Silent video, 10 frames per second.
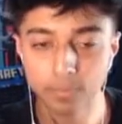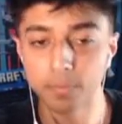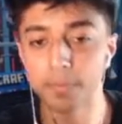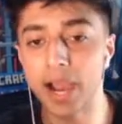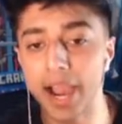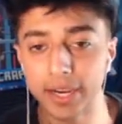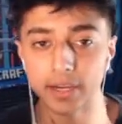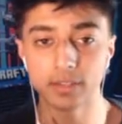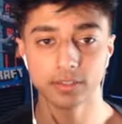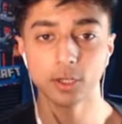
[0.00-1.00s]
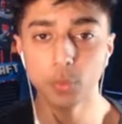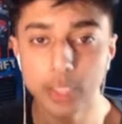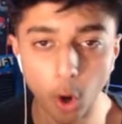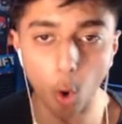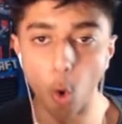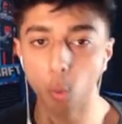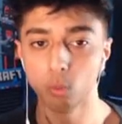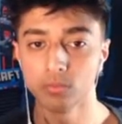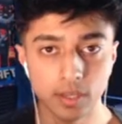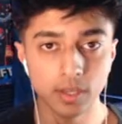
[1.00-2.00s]
Bang! There we go!
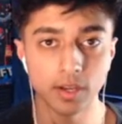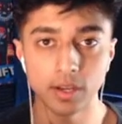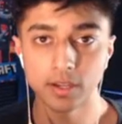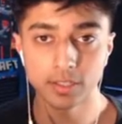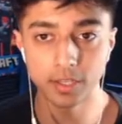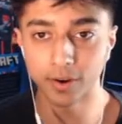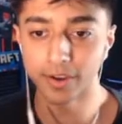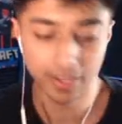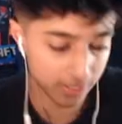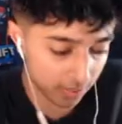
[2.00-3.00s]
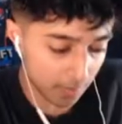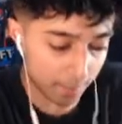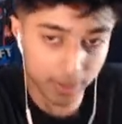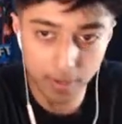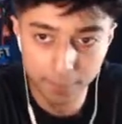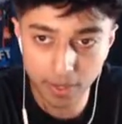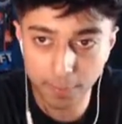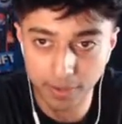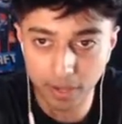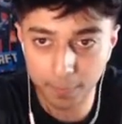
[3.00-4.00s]
Uh, go. Eh, eh, bam, bam,
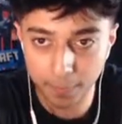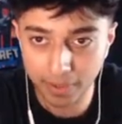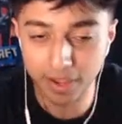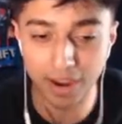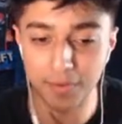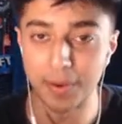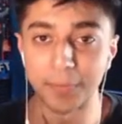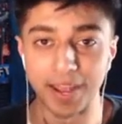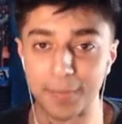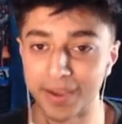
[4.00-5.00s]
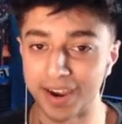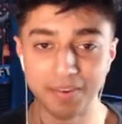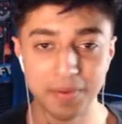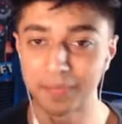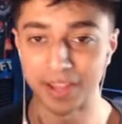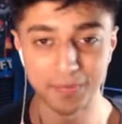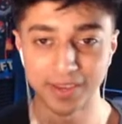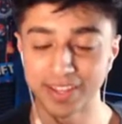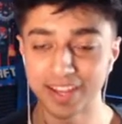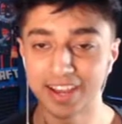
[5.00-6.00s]
bam, bam, bam. I remember that bit. I remember that
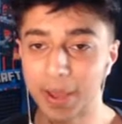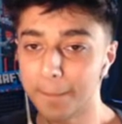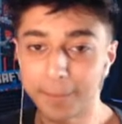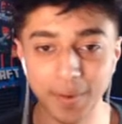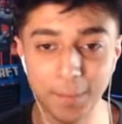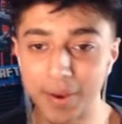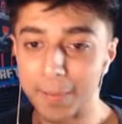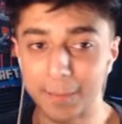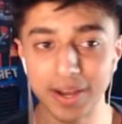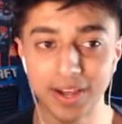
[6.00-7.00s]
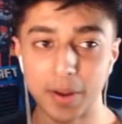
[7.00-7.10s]
bit. That. Bam, bam, bam,